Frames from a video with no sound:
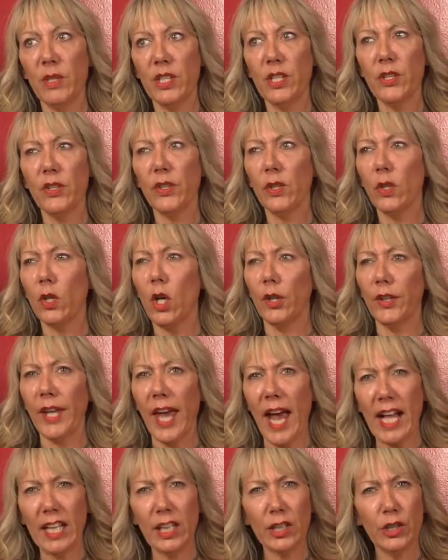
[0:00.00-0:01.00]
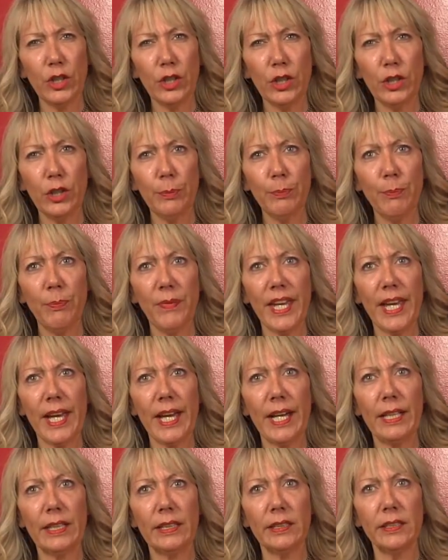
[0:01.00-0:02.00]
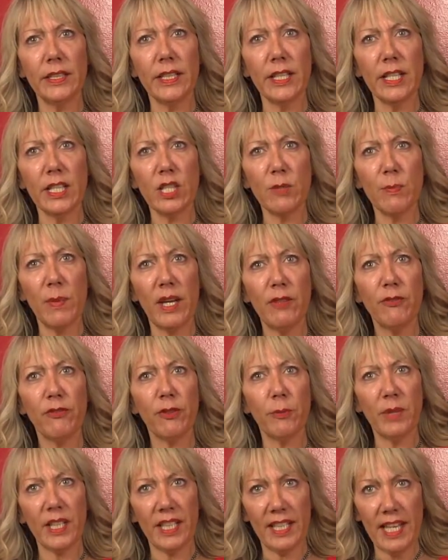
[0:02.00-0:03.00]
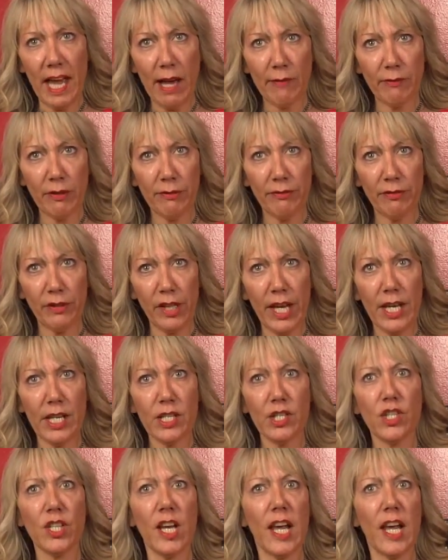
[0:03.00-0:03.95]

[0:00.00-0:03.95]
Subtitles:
material called alloderm, and it's made from cadaver flesh